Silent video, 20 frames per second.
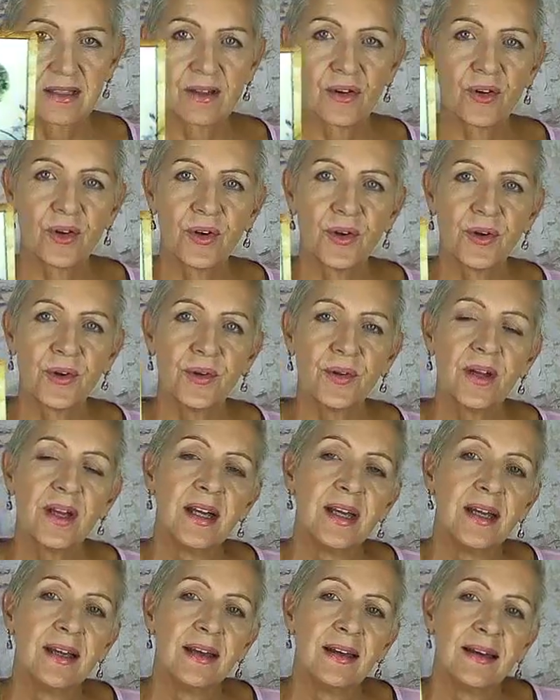So
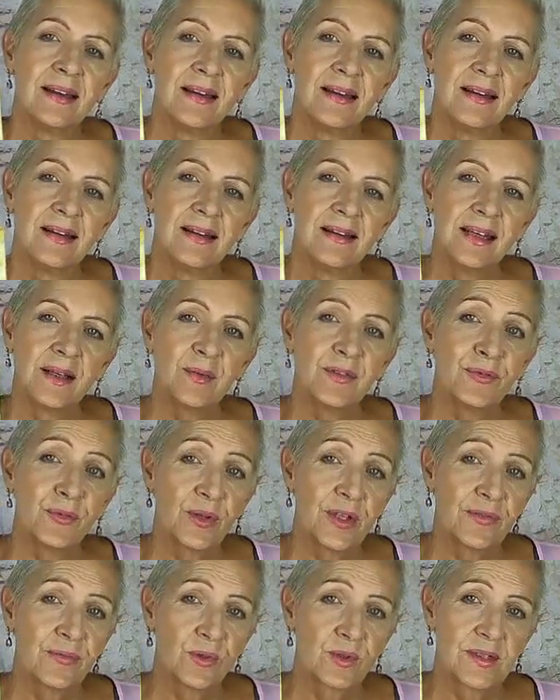number
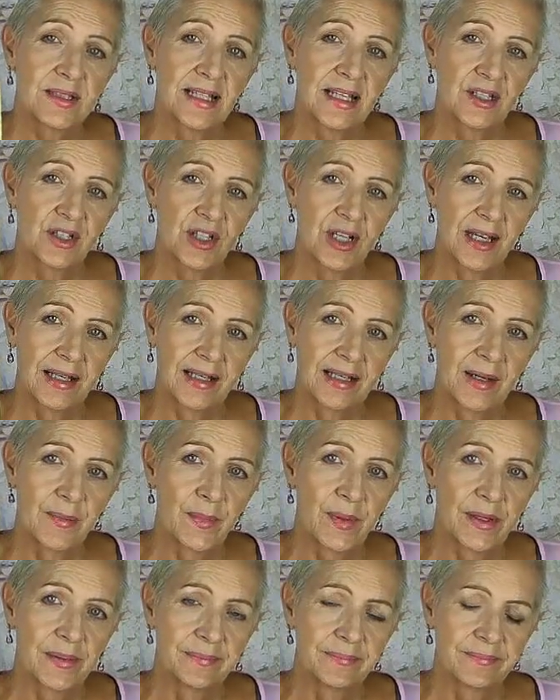44 is an angelic
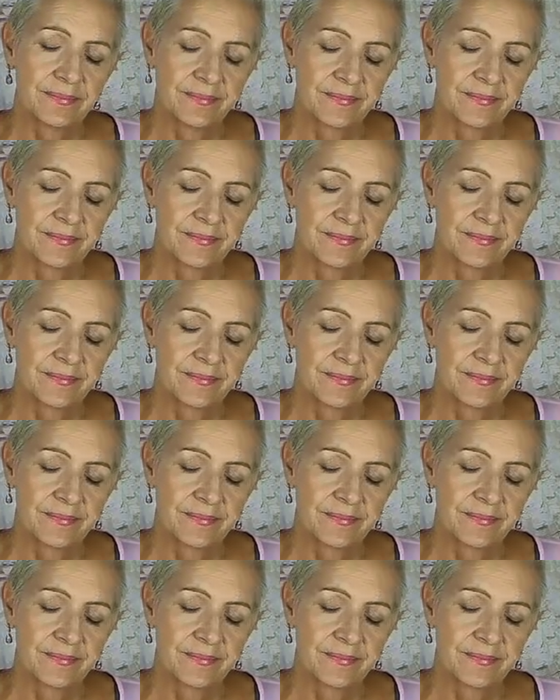number.